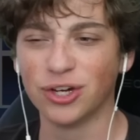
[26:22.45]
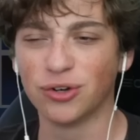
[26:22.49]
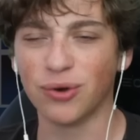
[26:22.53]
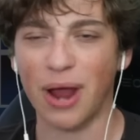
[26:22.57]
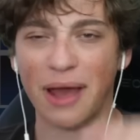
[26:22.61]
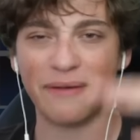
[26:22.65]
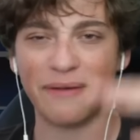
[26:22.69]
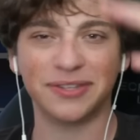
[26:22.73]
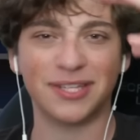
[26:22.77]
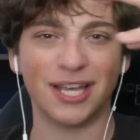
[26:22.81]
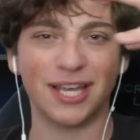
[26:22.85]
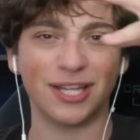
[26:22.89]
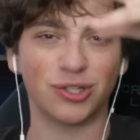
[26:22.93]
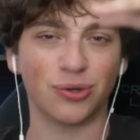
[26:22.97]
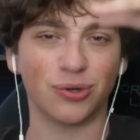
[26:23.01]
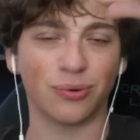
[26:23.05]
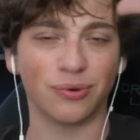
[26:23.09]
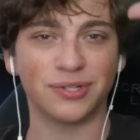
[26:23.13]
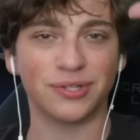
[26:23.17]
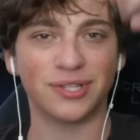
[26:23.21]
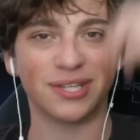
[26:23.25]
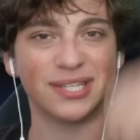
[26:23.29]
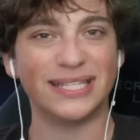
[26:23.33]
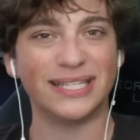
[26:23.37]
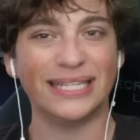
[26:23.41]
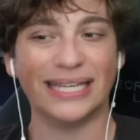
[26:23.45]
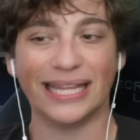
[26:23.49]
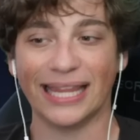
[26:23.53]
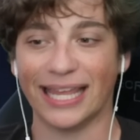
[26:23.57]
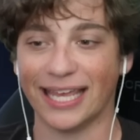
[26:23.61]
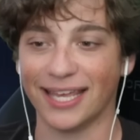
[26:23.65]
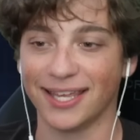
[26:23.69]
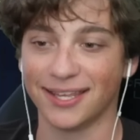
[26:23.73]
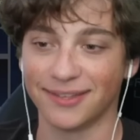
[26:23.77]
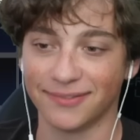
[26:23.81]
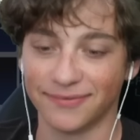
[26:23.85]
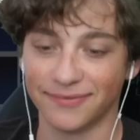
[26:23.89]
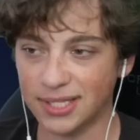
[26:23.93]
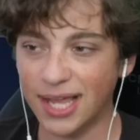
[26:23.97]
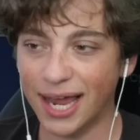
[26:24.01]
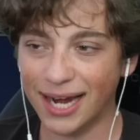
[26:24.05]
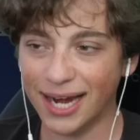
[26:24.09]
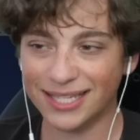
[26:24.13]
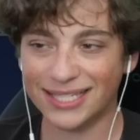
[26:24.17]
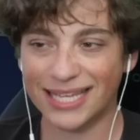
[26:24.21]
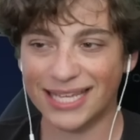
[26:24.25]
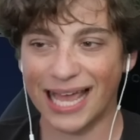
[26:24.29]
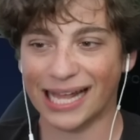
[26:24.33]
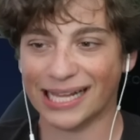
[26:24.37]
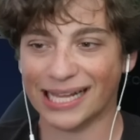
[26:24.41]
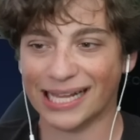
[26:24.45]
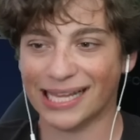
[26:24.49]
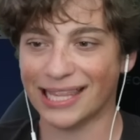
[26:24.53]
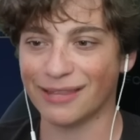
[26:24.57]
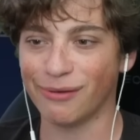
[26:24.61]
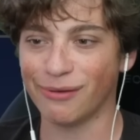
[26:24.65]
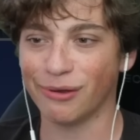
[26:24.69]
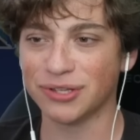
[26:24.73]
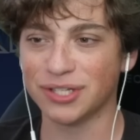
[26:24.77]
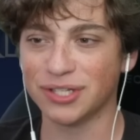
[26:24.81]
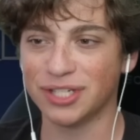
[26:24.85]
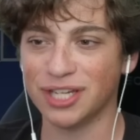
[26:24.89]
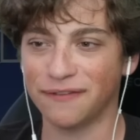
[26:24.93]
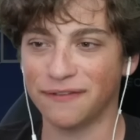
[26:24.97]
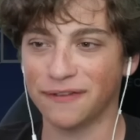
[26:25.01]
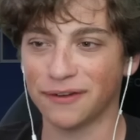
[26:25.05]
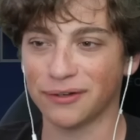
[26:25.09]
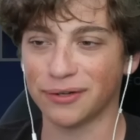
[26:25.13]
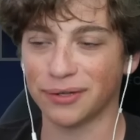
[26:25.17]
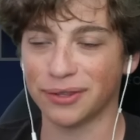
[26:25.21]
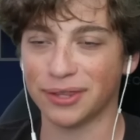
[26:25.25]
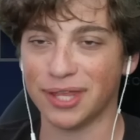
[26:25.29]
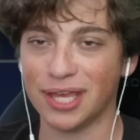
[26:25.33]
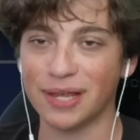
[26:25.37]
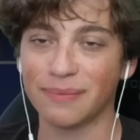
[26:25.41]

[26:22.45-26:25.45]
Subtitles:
gravitate towards the ceiling. It's not exactly the most difficult